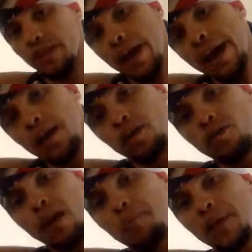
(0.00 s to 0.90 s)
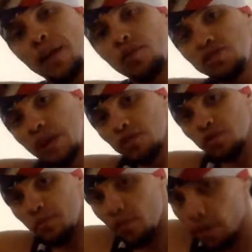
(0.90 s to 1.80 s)
hey, you're not paying your child
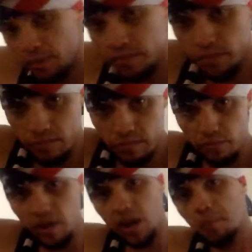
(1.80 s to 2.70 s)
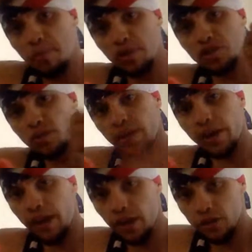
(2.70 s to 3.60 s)
support. We're going to put you in
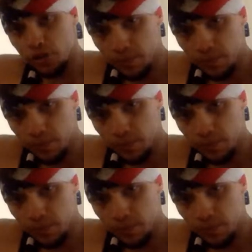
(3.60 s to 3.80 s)
a cage.